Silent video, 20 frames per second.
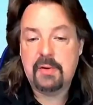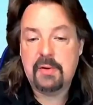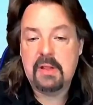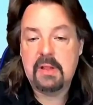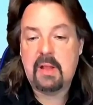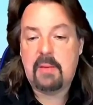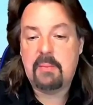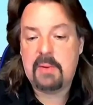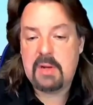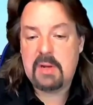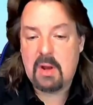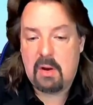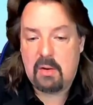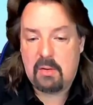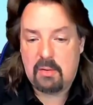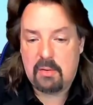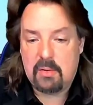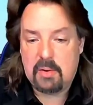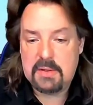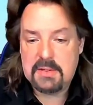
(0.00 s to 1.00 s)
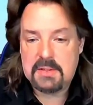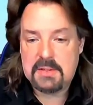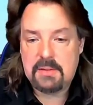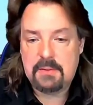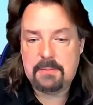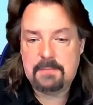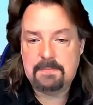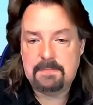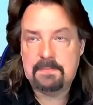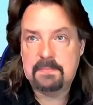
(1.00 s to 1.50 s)
to let me know, Chris.
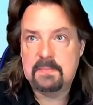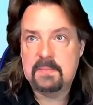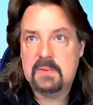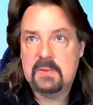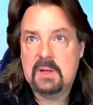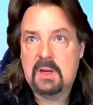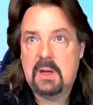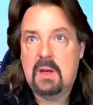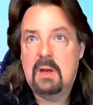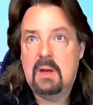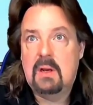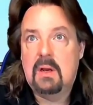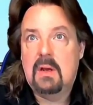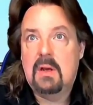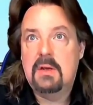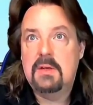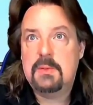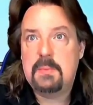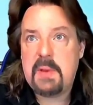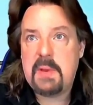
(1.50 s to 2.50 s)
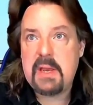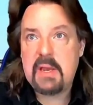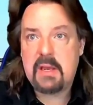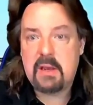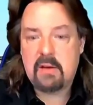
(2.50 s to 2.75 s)
Speaking